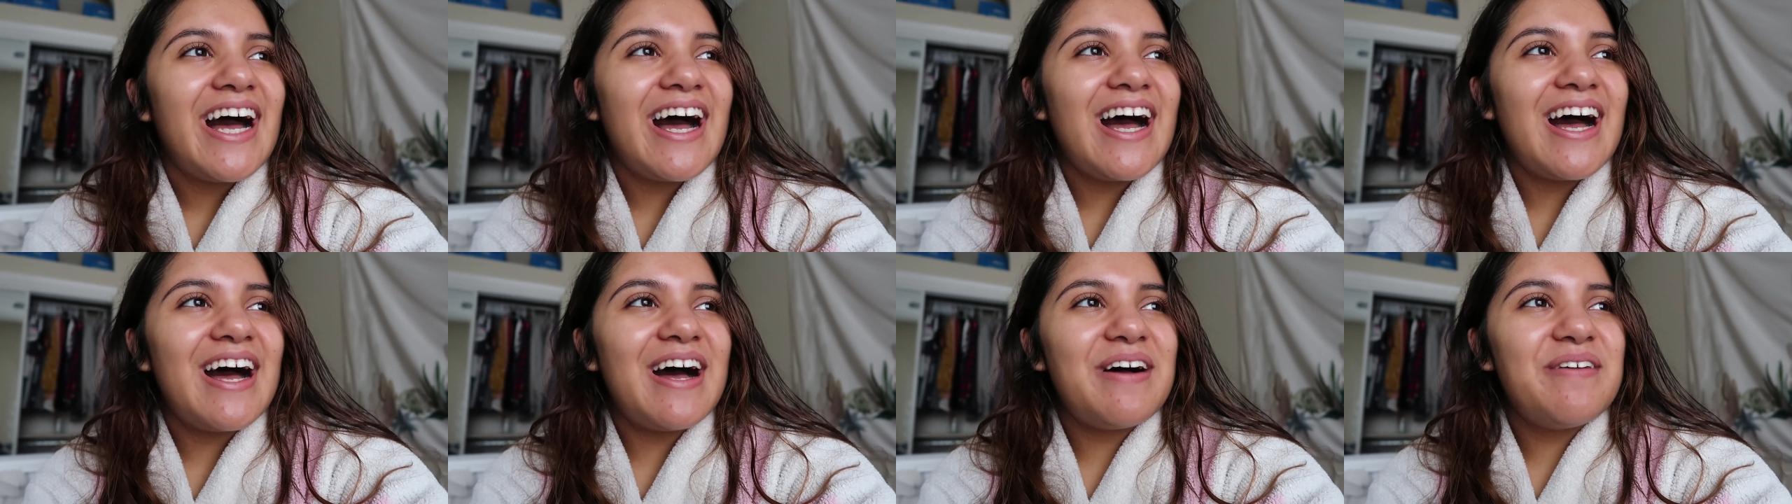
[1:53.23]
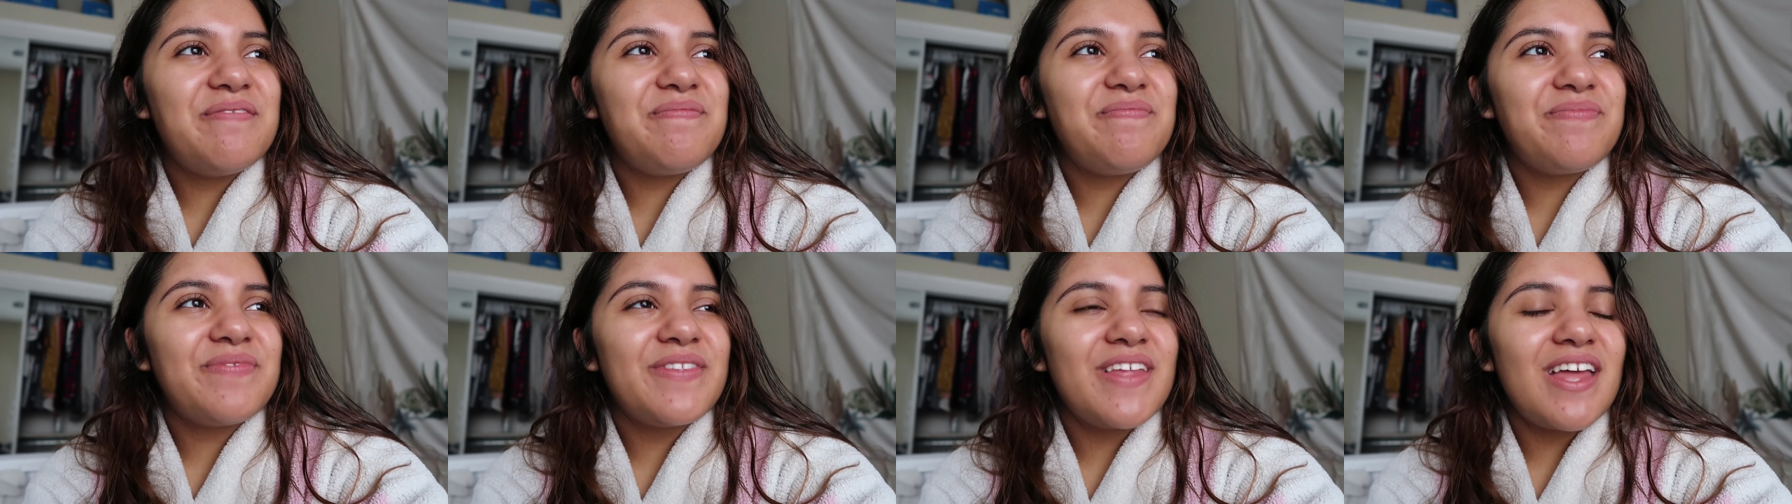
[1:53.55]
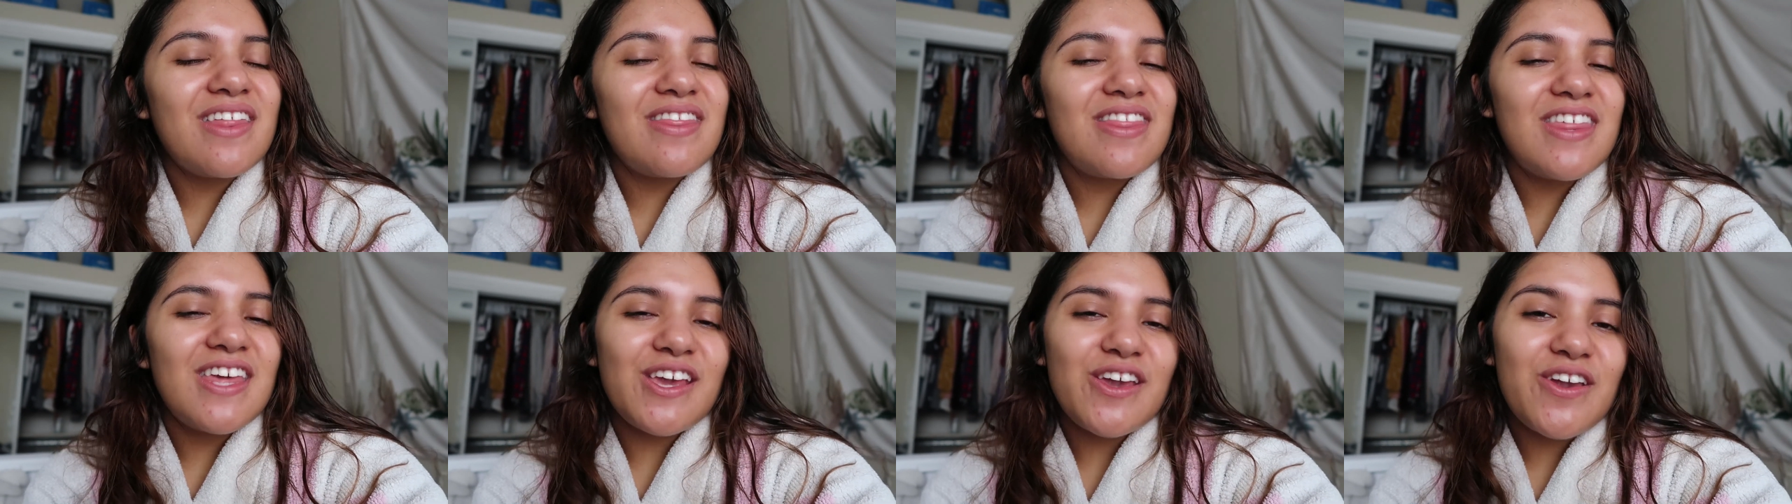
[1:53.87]
Um,
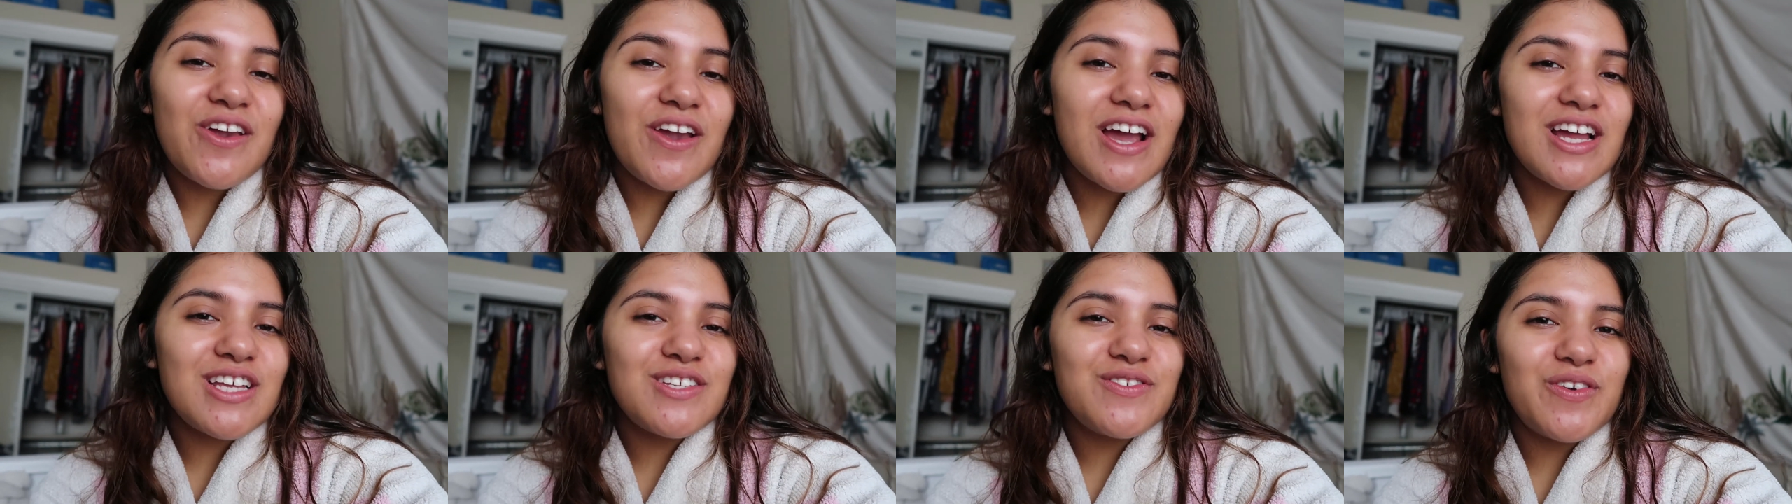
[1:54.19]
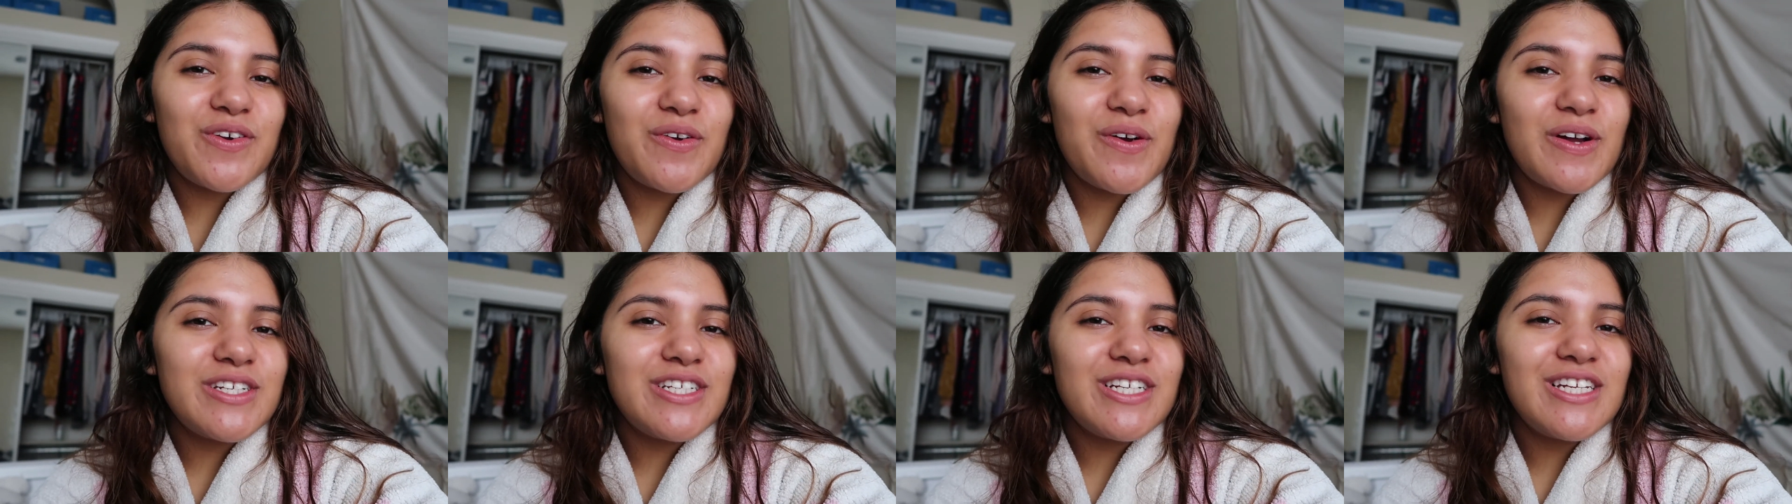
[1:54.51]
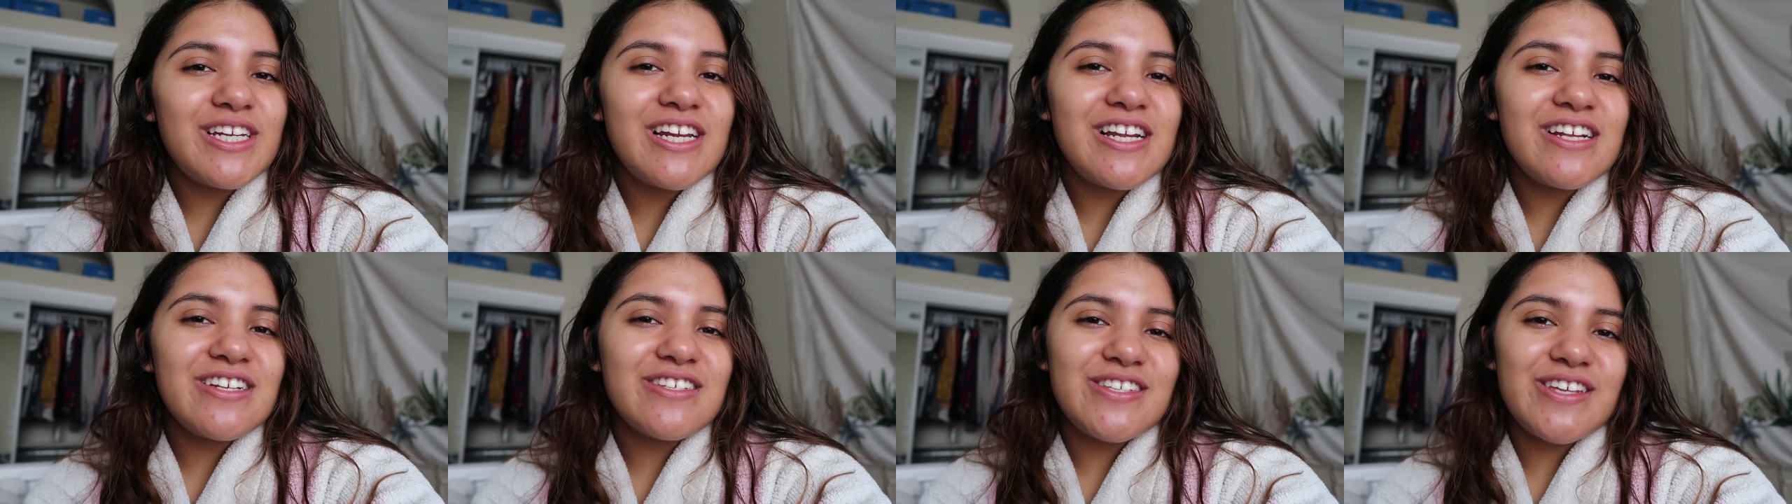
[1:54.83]
thank you guys for
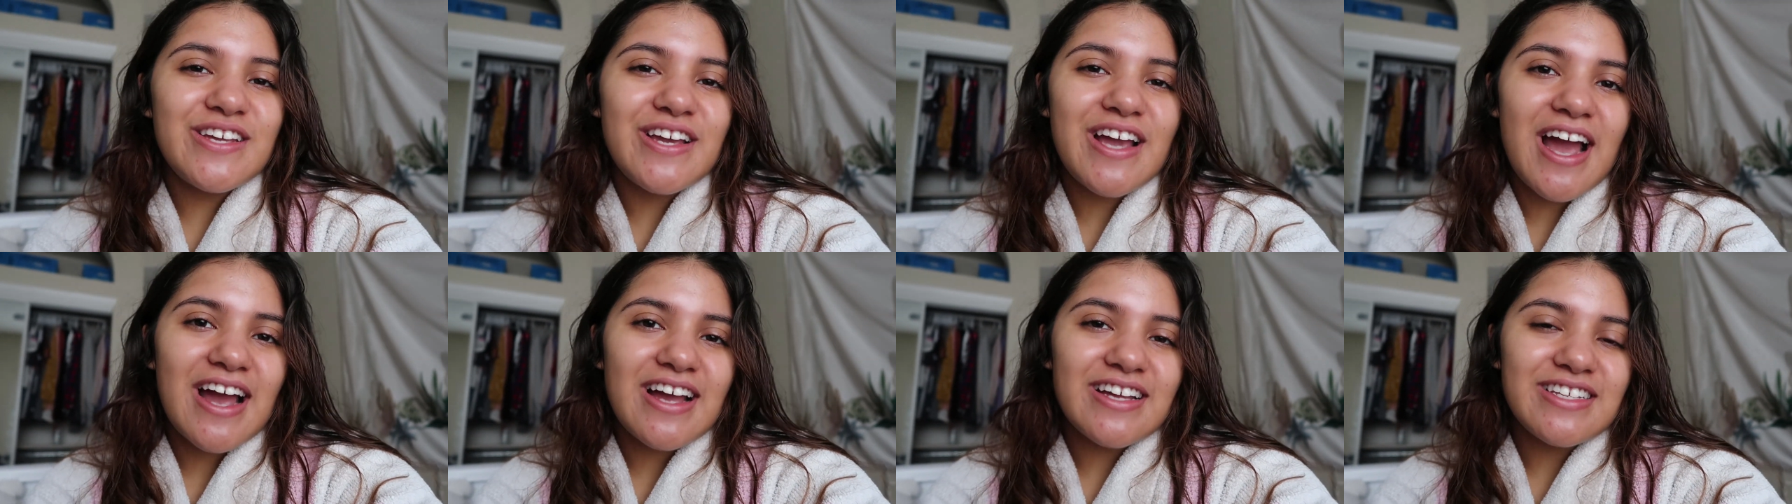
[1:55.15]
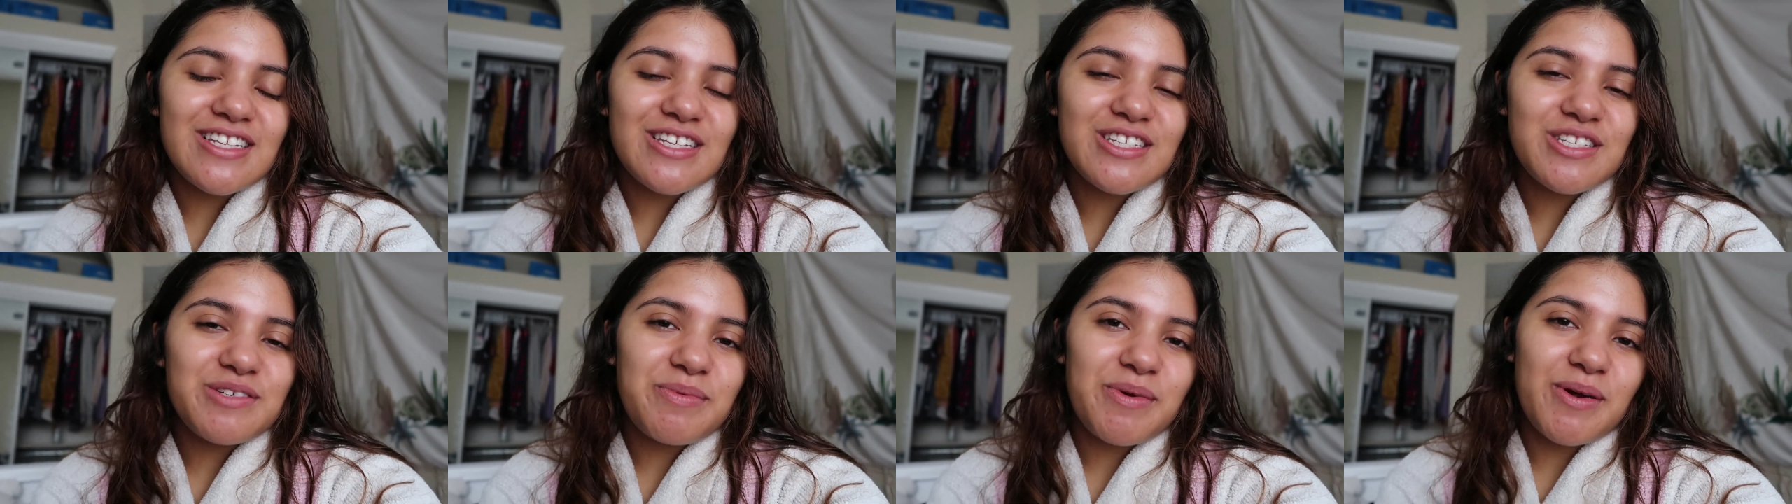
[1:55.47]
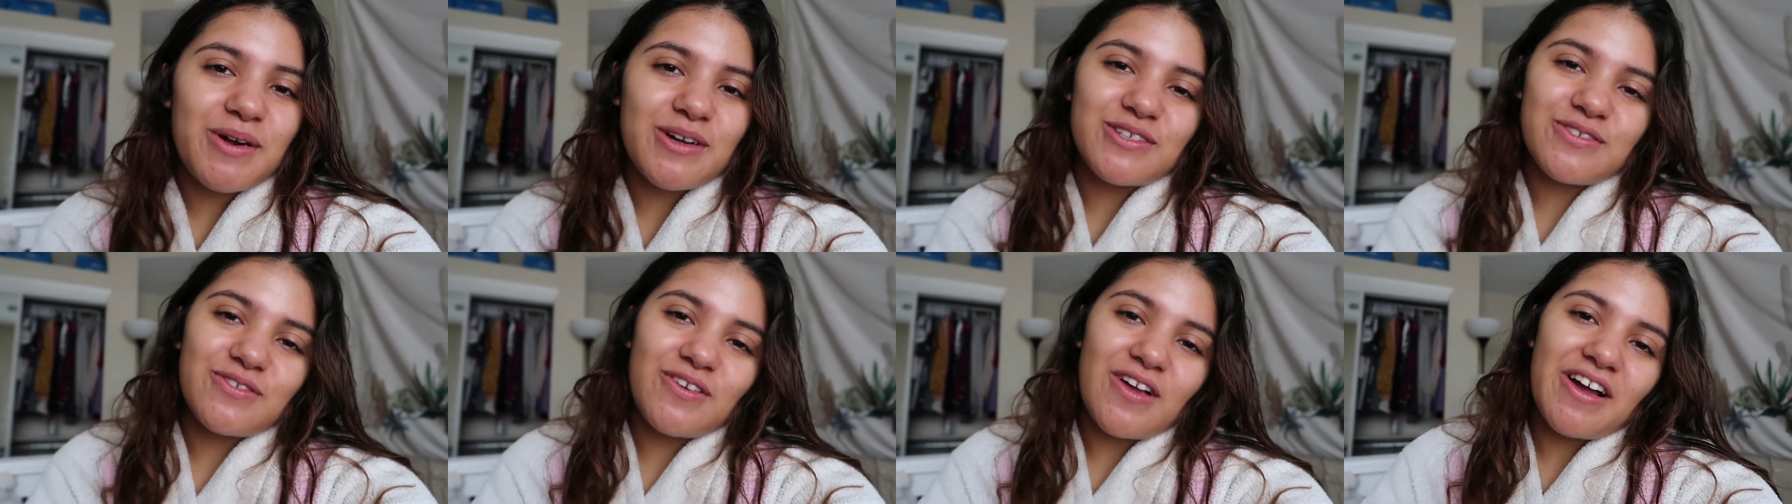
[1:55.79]
watching and I'll see you guys in
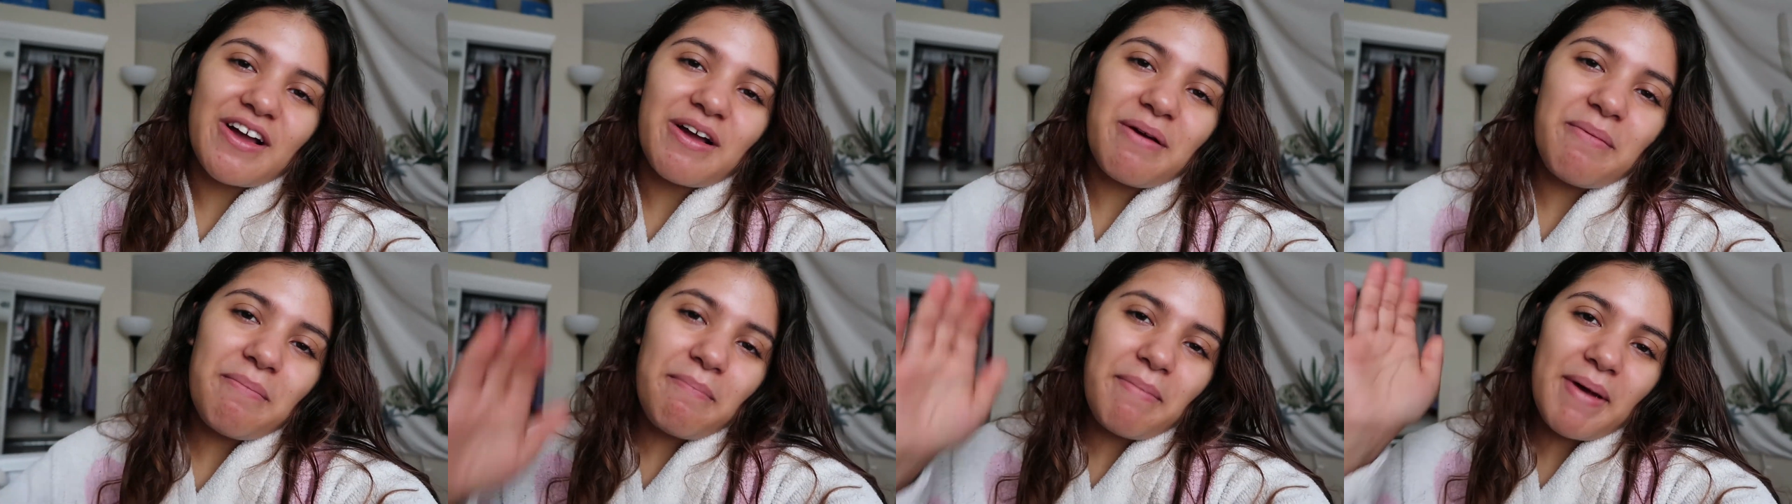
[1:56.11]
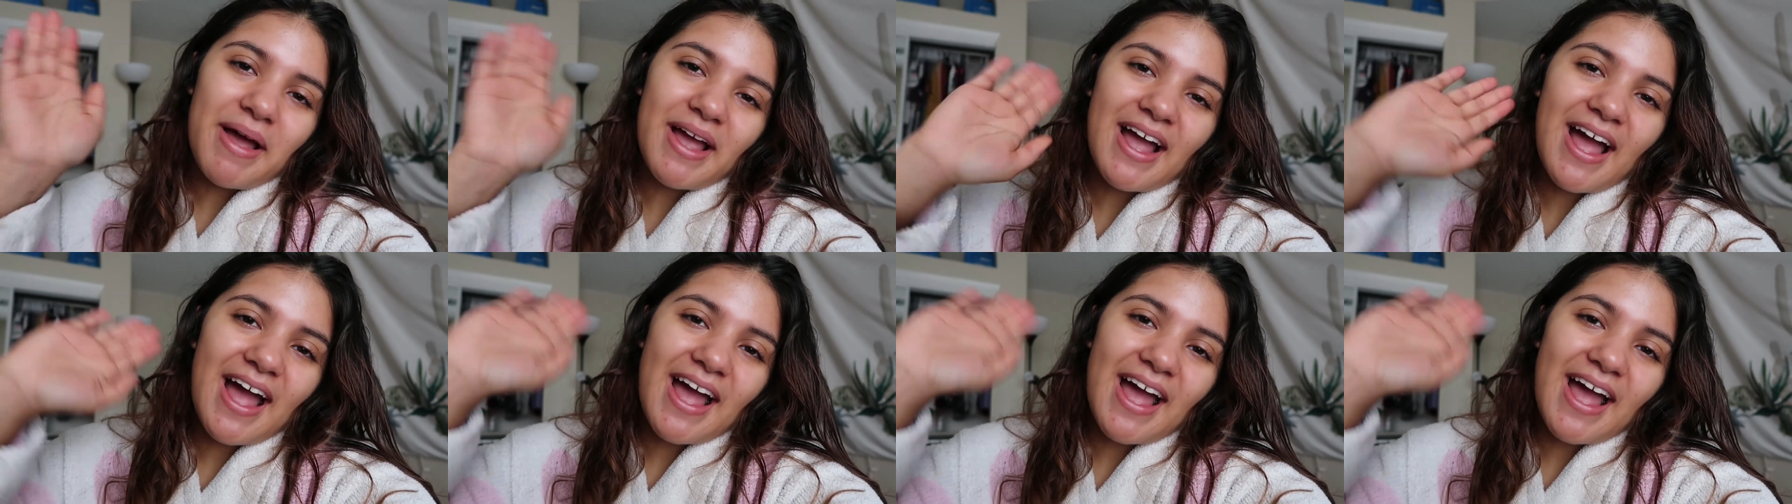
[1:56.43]
tomorrow's vlog. Bye